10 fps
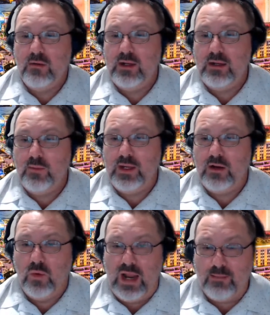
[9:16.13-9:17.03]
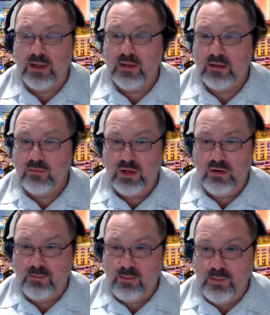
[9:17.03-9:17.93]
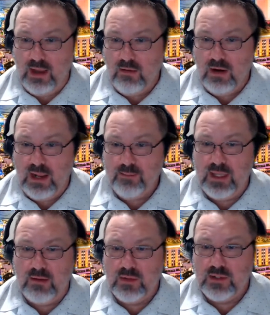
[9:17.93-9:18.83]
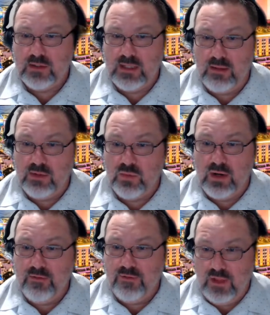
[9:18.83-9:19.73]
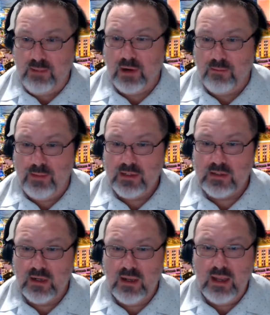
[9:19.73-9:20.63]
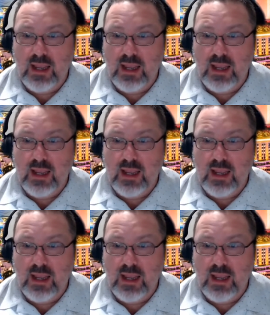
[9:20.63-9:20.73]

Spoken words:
We grab a Power App that was written for that purpose,